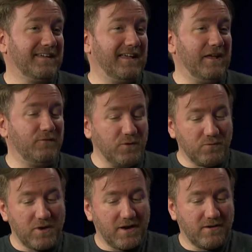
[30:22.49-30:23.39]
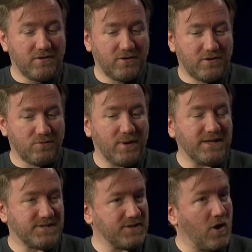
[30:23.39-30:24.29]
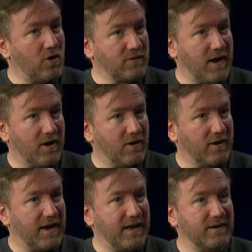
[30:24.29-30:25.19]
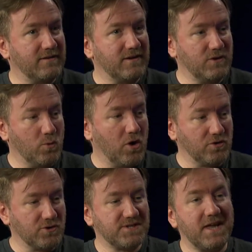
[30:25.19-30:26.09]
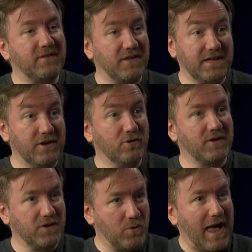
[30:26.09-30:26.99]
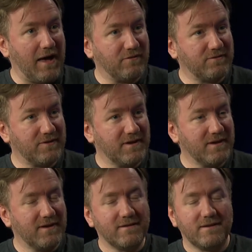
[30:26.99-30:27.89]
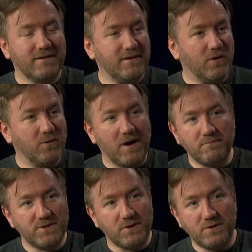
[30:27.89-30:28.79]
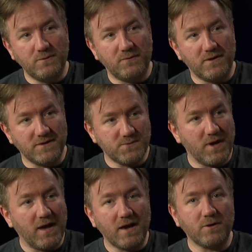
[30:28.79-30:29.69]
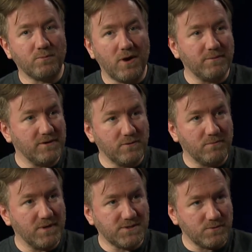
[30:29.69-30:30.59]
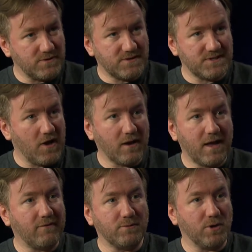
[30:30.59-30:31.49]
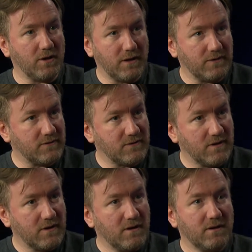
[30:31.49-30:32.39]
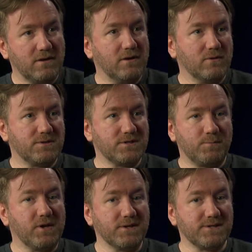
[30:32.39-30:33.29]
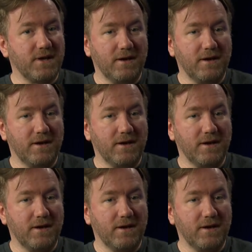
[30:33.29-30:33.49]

if you've got a great song there and you understand the gear that you have, you know, I'm sure you feel this way. I could probably do a mix with stock Avid plugins. Sure. You know, just because